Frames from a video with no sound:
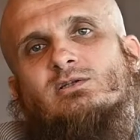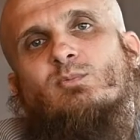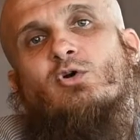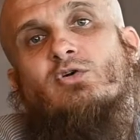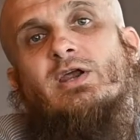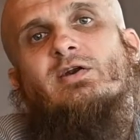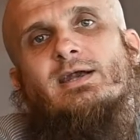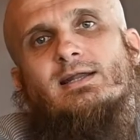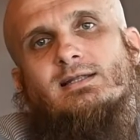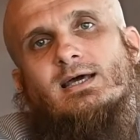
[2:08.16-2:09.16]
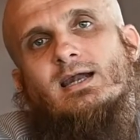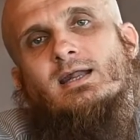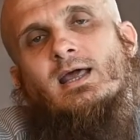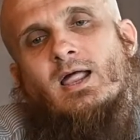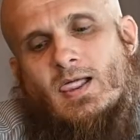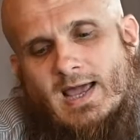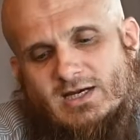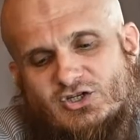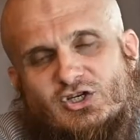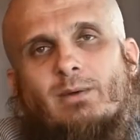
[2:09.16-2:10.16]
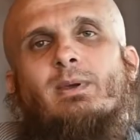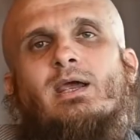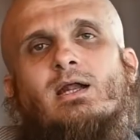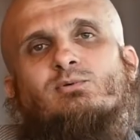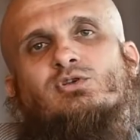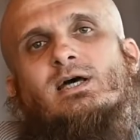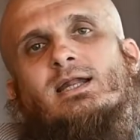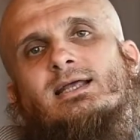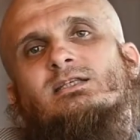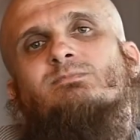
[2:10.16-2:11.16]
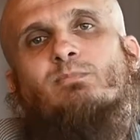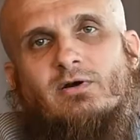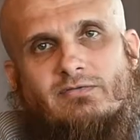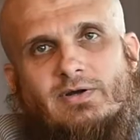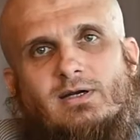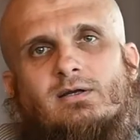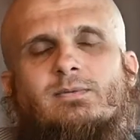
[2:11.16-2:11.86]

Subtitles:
more rewriting that and shaping it up so that it's perfect.